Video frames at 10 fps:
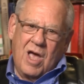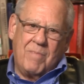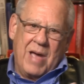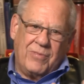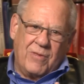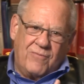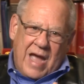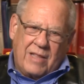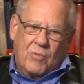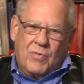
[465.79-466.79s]
about the
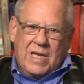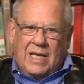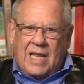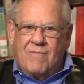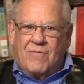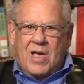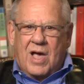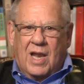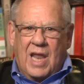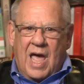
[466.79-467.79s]
fact that we live
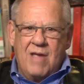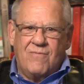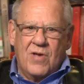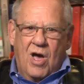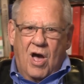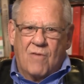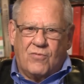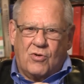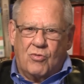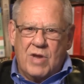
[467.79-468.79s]
a life
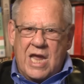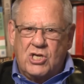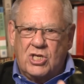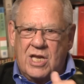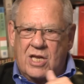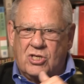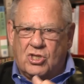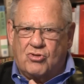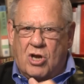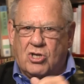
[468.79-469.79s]
of creation and
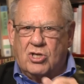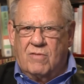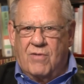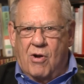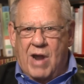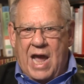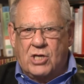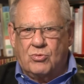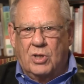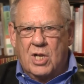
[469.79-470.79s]
destruction of our
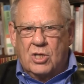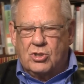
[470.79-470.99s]
actual